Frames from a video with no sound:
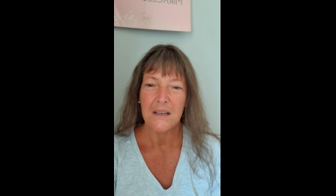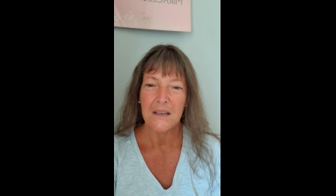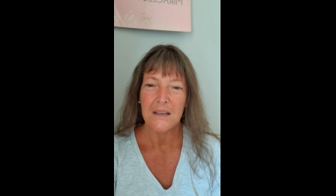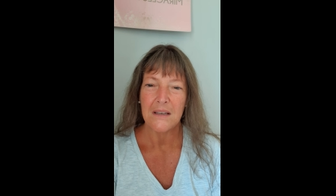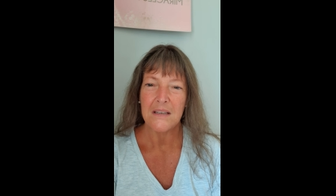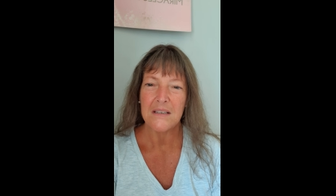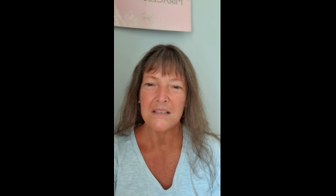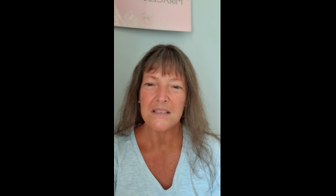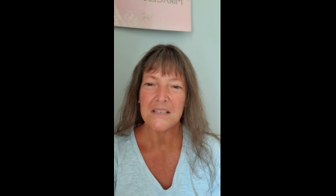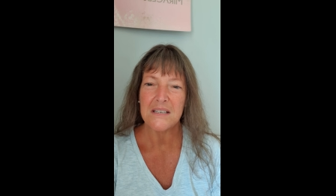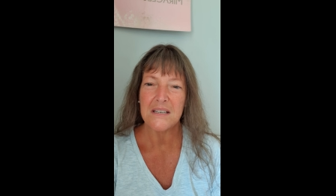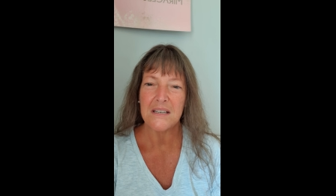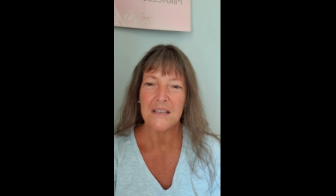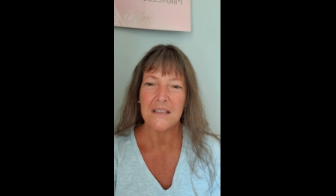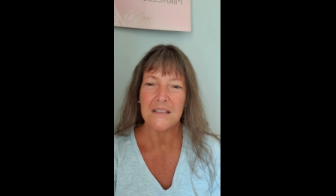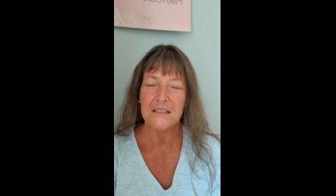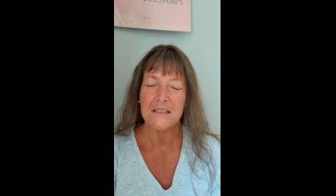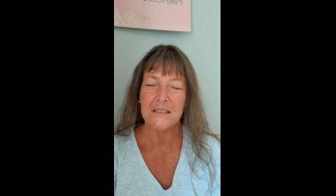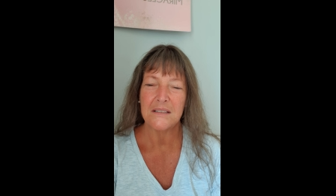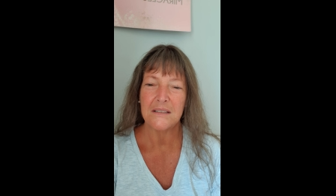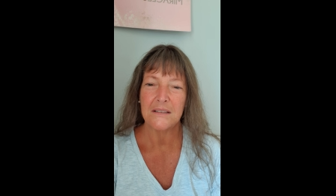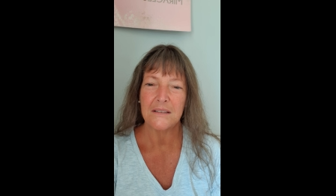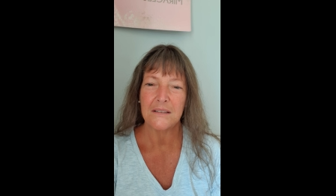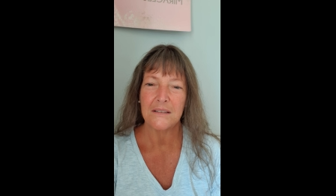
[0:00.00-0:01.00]
He
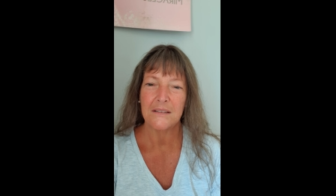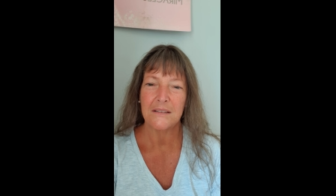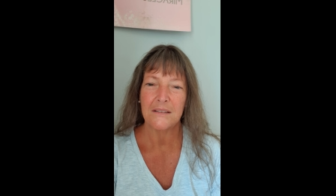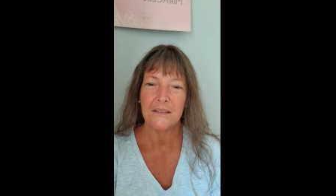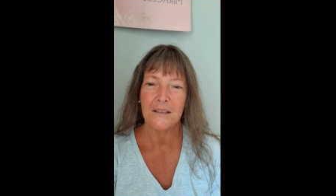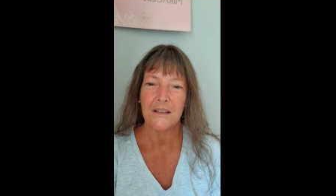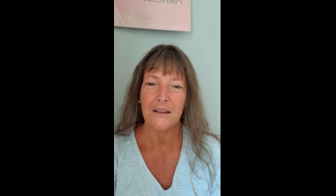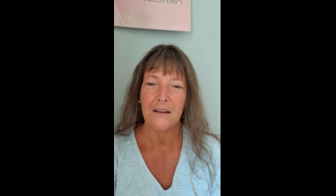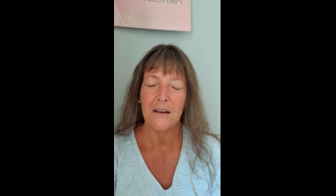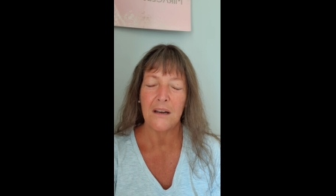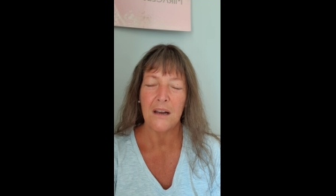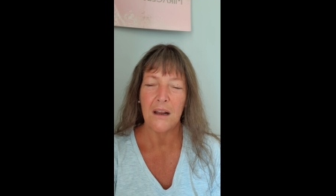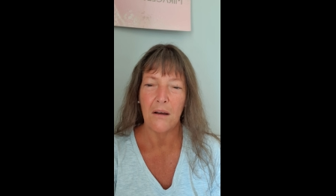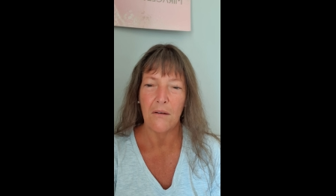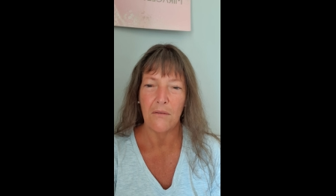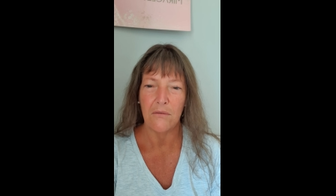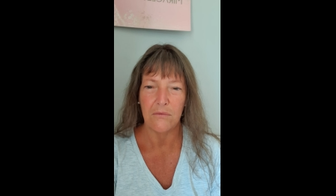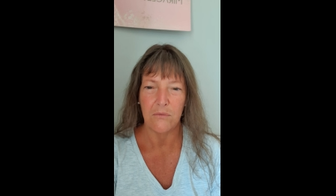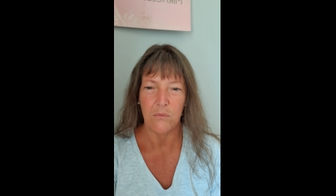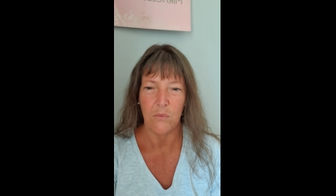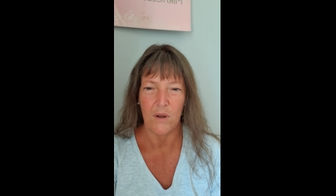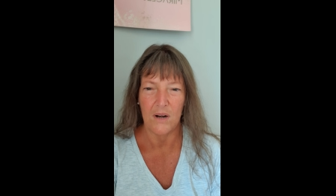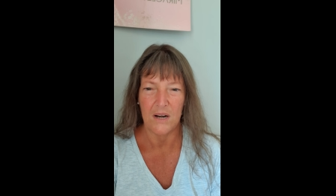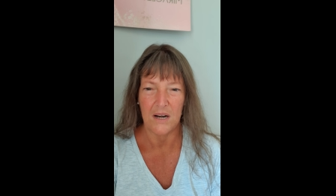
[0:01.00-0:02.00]
said, love
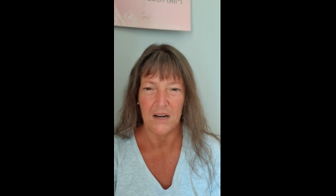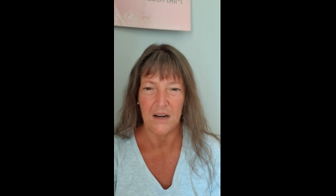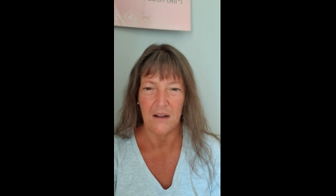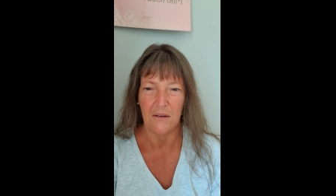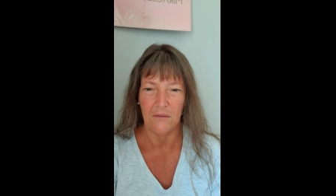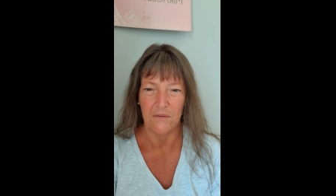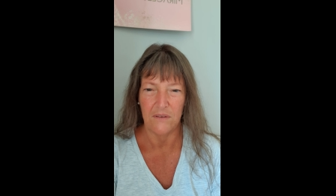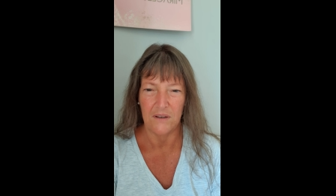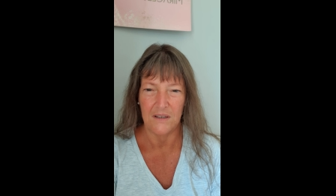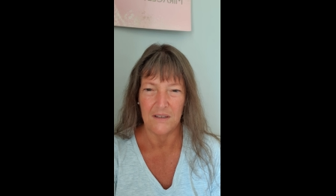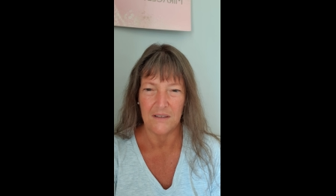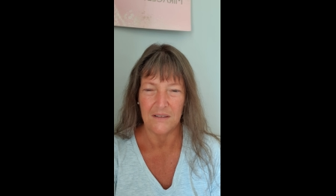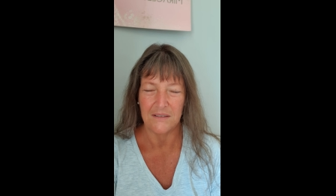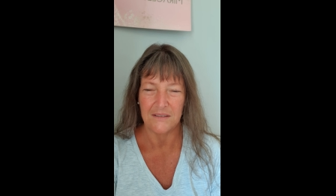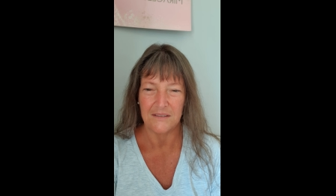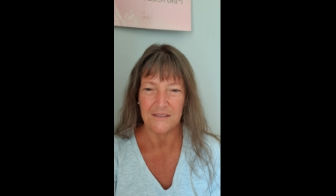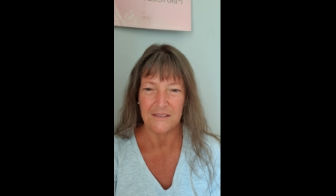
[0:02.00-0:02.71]
one another